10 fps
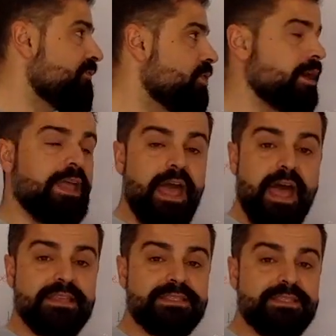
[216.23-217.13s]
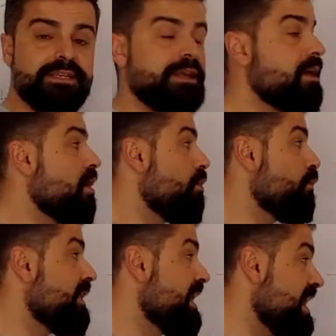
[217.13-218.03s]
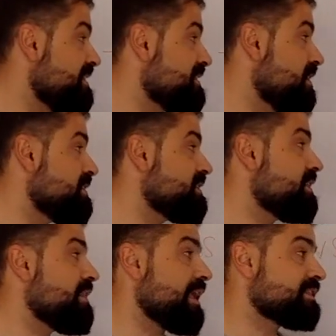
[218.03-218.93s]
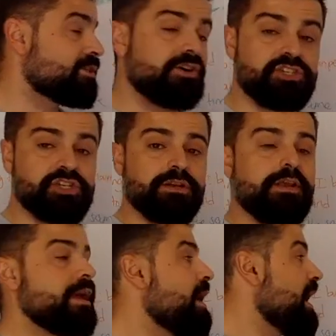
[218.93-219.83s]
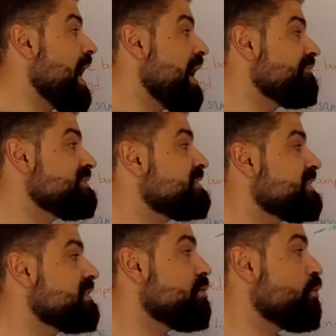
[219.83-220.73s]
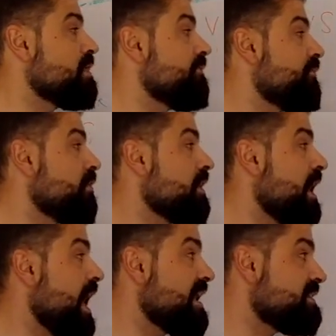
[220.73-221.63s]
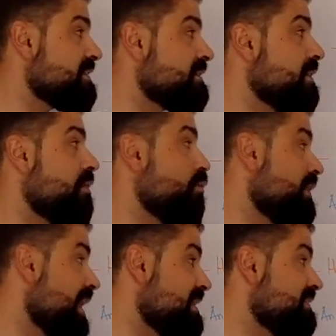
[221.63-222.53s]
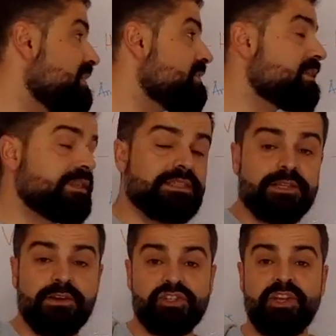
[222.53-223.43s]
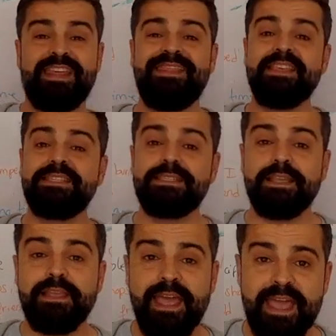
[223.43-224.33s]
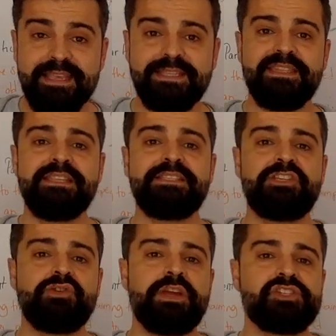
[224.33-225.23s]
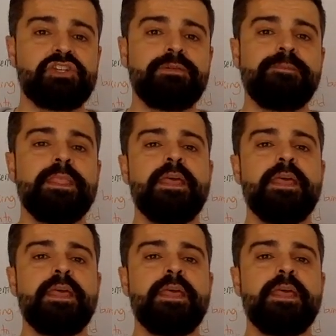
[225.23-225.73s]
forecast, we cancelled the excursion. Having seen the weather forecast, we cancelled the excursion. In this case, in this situation,